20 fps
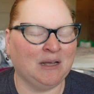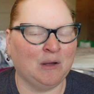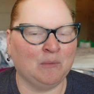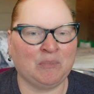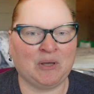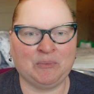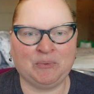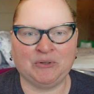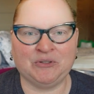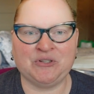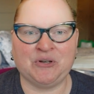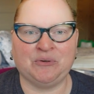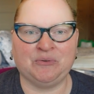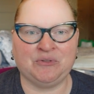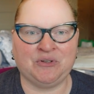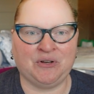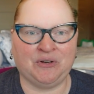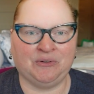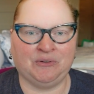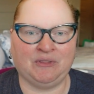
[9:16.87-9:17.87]
people don't
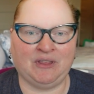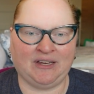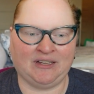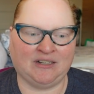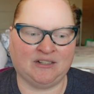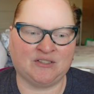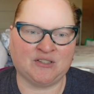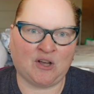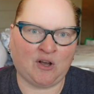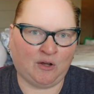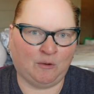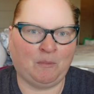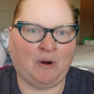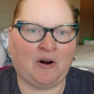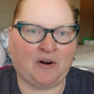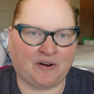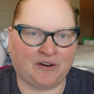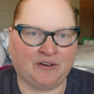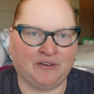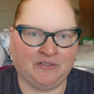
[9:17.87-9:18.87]
know that it's all
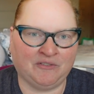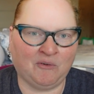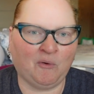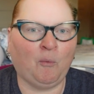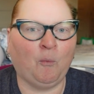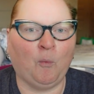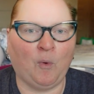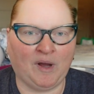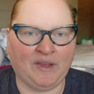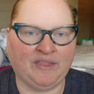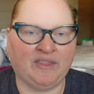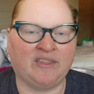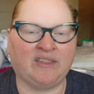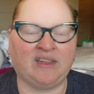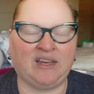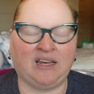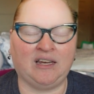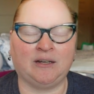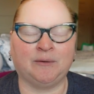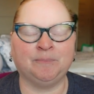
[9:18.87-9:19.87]
part of one
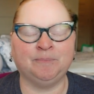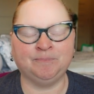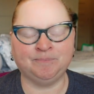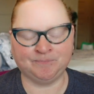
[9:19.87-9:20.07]
thing